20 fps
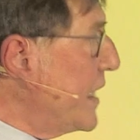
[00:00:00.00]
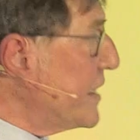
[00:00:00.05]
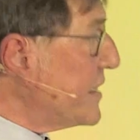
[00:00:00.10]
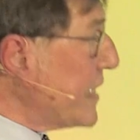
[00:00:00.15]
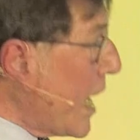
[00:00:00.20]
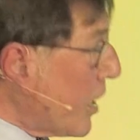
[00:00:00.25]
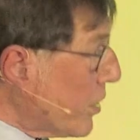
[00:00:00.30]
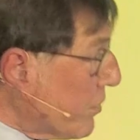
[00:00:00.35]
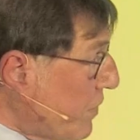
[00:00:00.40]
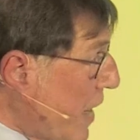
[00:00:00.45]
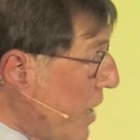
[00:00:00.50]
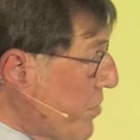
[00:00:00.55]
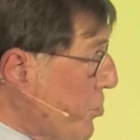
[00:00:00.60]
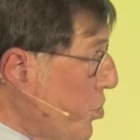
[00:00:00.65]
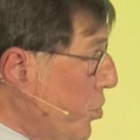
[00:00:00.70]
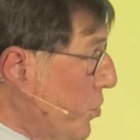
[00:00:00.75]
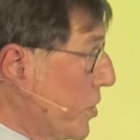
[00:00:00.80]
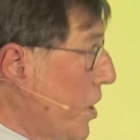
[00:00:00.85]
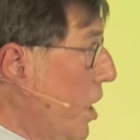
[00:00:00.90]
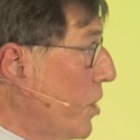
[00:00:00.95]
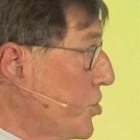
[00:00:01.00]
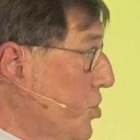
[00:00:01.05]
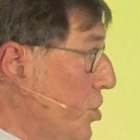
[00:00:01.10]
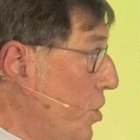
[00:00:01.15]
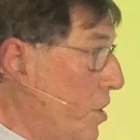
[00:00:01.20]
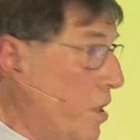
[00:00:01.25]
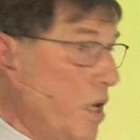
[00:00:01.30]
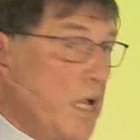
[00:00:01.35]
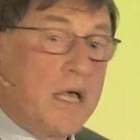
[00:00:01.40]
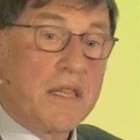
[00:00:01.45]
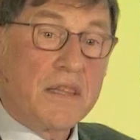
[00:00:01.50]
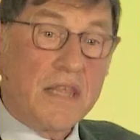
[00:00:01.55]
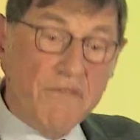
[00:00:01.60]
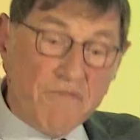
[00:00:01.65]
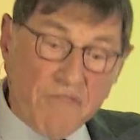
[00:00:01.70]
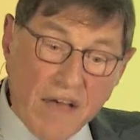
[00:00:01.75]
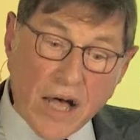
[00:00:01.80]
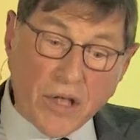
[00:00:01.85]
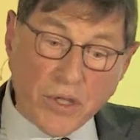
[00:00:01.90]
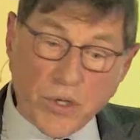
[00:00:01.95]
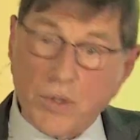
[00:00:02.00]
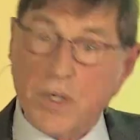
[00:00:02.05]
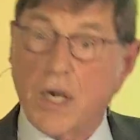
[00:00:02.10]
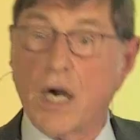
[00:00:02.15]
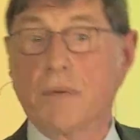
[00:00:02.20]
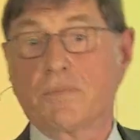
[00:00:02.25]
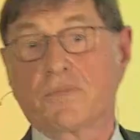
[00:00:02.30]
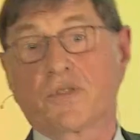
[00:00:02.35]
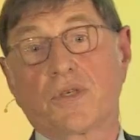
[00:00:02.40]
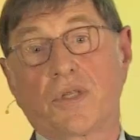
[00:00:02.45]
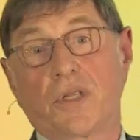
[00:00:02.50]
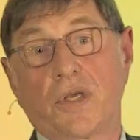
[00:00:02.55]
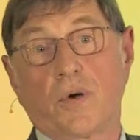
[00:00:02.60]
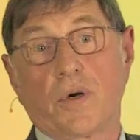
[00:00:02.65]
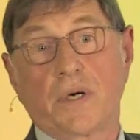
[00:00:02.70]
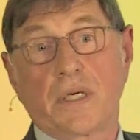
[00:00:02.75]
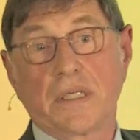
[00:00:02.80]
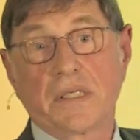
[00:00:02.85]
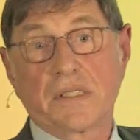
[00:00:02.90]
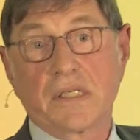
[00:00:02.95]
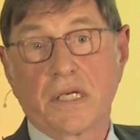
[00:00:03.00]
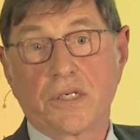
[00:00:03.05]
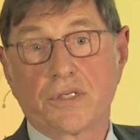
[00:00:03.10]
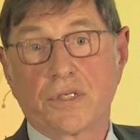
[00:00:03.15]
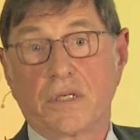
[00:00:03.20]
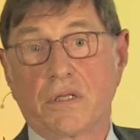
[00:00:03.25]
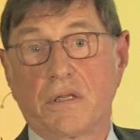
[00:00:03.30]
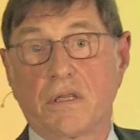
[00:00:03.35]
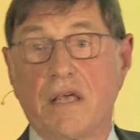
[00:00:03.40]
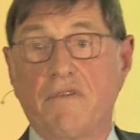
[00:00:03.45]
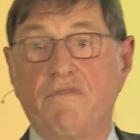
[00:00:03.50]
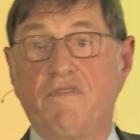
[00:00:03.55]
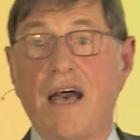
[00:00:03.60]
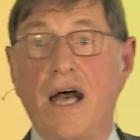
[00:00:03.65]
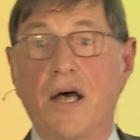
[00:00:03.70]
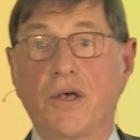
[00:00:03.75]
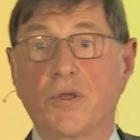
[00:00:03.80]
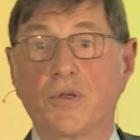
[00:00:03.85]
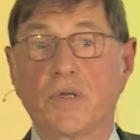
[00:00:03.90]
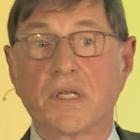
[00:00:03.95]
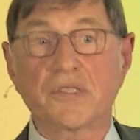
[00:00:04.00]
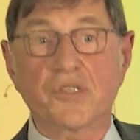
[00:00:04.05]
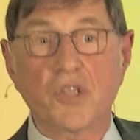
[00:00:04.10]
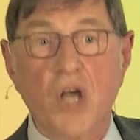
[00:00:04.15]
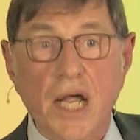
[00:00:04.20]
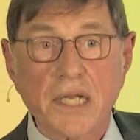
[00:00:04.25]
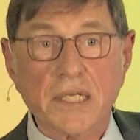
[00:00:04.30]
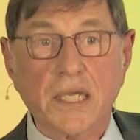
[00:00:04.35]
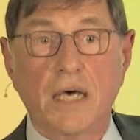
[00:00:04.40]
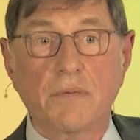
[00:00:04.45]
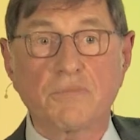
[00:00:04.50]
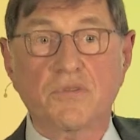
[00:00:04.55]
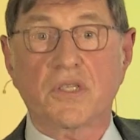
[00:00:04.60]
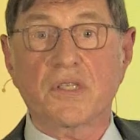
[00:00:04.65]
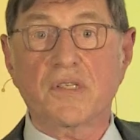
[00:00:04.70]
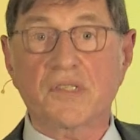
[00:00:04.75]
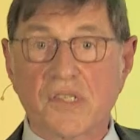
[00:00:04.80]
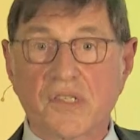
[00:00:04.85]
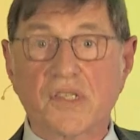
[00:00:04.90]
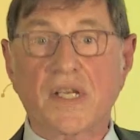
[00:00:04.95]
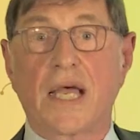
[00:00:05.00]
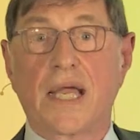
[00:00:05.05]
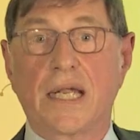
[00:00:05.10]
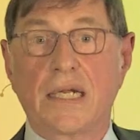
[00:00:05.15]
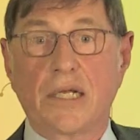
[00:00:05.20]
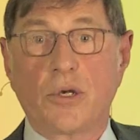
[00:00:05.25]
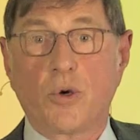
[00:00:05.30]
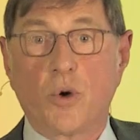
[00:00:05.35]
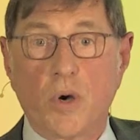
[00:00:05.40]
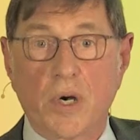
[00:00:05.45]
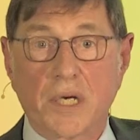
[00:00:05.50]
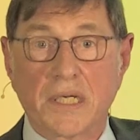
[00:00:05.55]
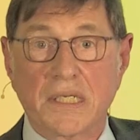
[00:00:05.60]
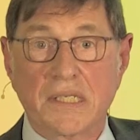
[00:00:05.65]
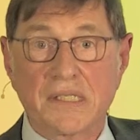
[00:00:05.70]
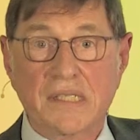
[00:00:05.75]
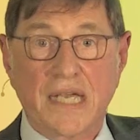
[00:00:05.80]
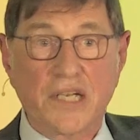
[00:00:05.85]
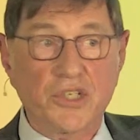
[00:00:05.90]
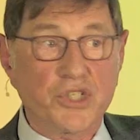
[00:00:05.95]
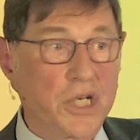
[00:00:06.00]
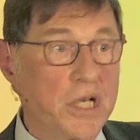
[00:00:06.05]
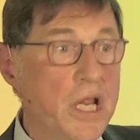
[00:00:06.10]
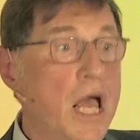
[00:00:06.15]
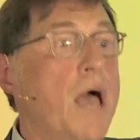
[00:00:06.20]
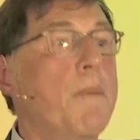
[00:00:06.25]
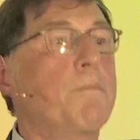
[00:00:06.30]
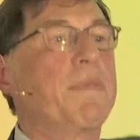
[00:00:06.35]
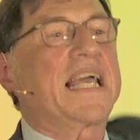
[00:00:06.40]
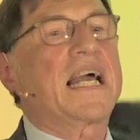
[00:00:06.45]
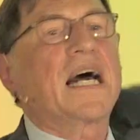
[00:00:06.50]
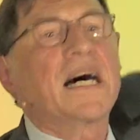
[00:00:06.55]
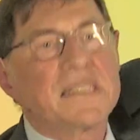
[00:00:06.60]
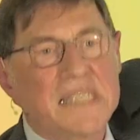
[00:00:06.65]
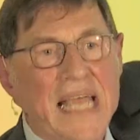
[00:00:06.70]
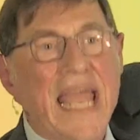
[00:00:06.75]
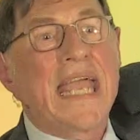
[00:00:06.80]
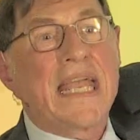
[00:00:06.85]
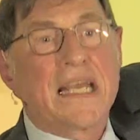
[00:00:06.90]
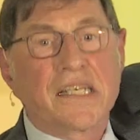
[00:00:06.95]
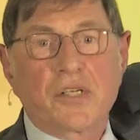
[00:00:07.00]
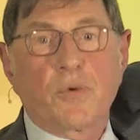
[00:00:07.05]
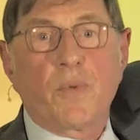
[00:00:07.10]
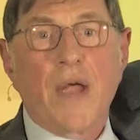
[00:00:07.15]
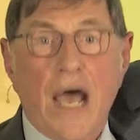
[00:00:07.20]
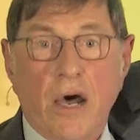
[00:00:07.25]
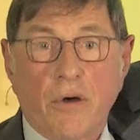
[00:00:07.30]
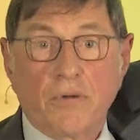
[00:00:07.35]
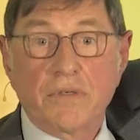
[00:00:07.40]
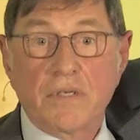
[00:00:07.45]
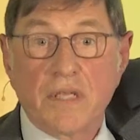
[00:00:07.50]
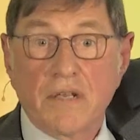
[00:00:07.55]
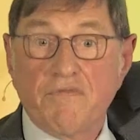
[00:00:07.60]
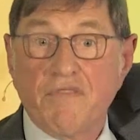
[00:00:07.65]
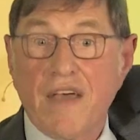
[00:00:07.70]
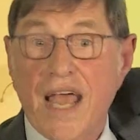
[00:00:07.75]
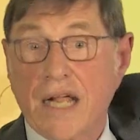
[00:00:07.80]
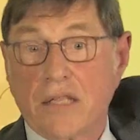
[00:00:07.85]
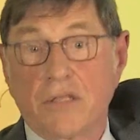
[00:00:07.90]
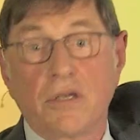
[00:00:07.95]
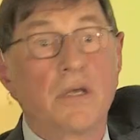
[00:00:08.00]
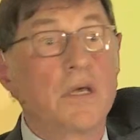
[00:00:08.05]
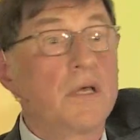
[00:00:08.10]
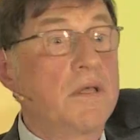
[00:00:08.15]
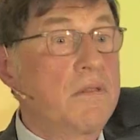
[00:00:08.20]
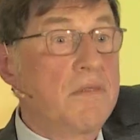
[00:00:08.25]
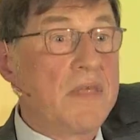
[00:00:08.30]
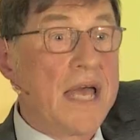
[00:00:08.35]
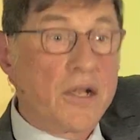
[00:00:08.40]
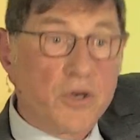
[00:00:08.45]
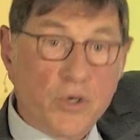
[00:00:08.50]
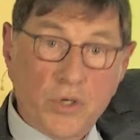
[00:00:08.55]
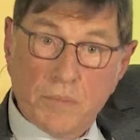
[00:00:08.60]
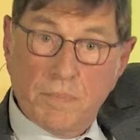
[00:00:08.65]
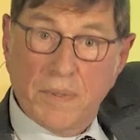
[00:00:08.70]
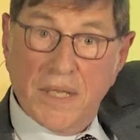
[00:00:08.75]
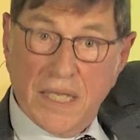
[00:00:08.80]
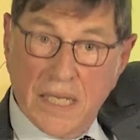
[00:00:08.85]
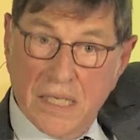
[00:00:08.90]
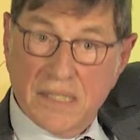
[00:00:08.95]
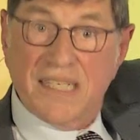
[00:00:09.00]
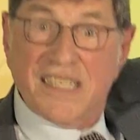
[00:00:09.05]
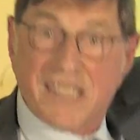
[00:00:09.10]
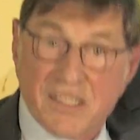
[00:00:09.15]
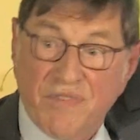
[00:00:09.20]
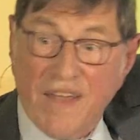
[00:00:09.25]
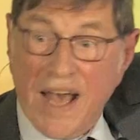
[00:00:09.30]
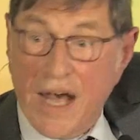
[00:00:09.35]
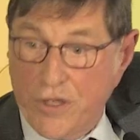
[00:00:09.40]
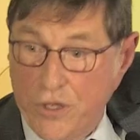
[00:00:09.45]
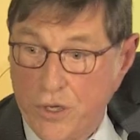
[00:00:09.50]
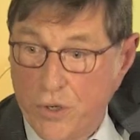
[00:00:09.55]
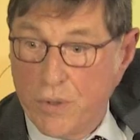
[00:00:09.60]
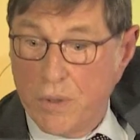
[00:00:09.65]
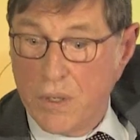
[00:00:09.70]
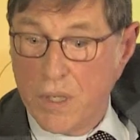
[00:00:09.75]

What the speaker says: it's out of that third culture that value comes to the organization. That value does not come to the society or organization because A is around. In fact, that could be a disvalue.